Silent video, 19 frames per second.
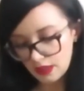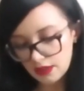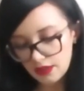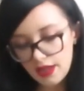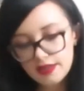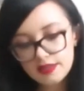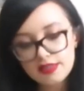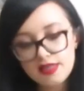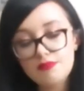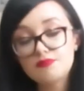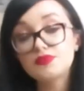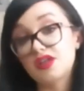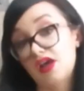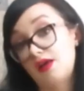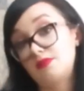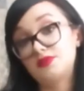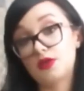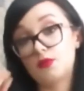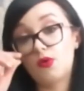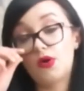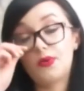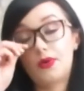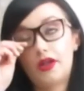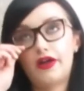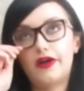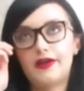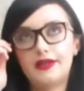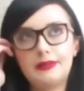Like, sometimes, I
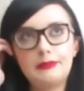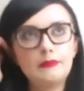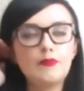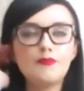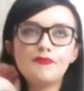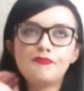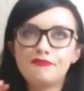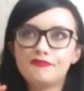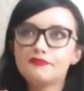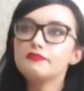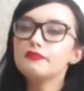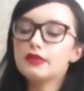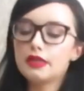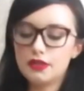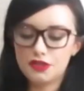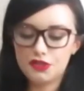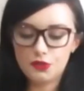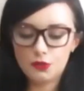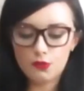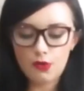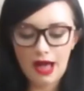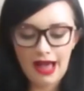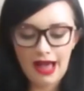won't lie, you'll